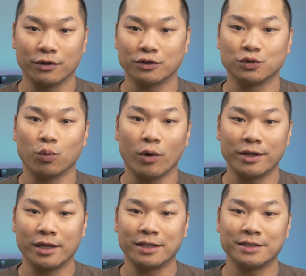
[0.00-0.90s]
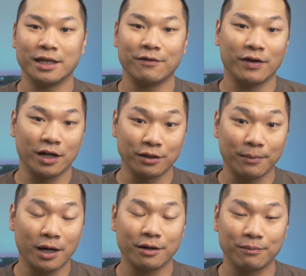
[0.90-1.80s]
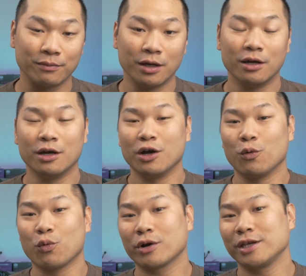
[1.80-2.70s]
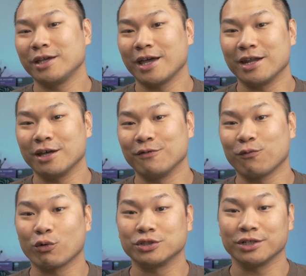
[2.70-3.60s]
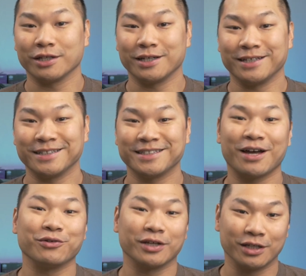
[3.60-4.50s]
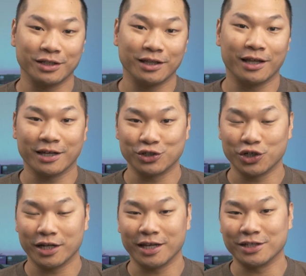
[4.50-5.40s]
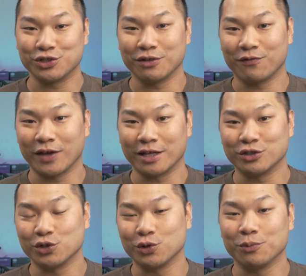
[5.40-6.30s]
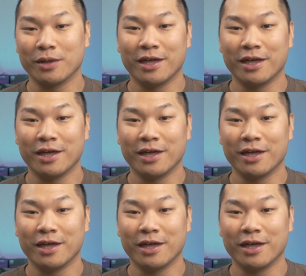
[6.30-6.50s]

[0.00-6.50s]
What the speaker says: There is one intake fan on the bottom, working and unfortunately sounding like a jet engine fan too.